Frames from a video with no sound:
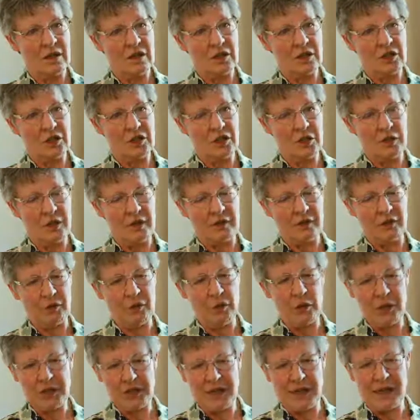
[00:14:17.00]
So if
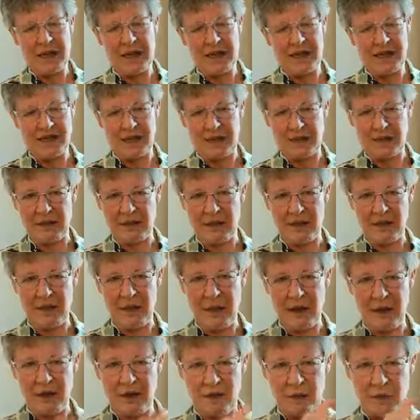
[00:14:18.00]
there was any signal
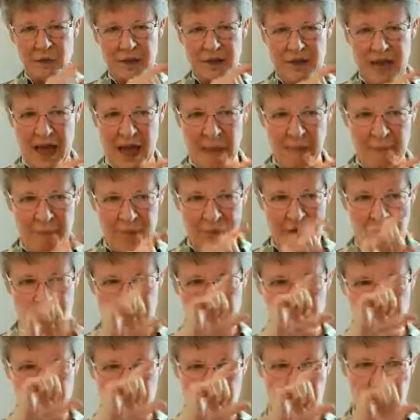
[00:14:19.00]
there, it was
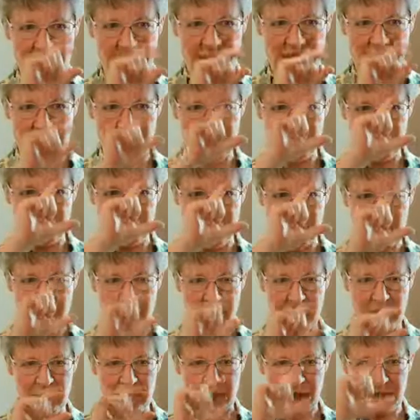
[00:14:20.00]
amplitude, the height of the
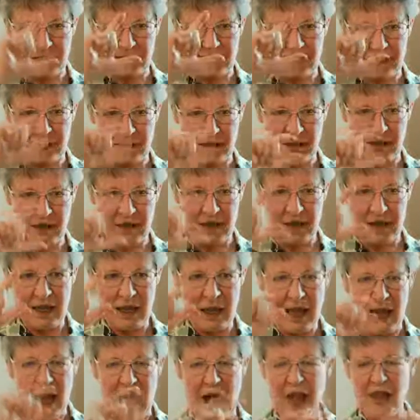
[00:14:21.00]
pulses.
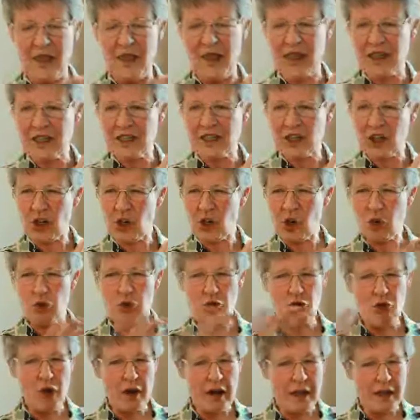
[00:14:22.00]
And that's a
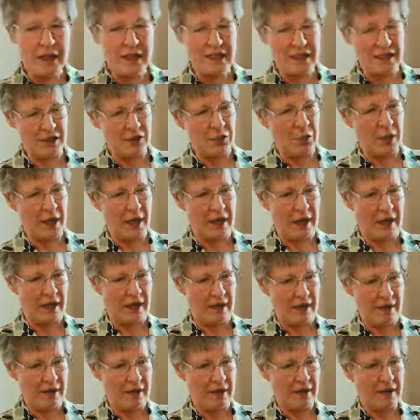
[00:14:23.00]
crazy
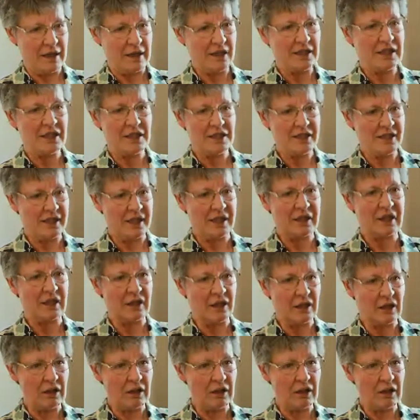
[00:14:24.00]
way to signal,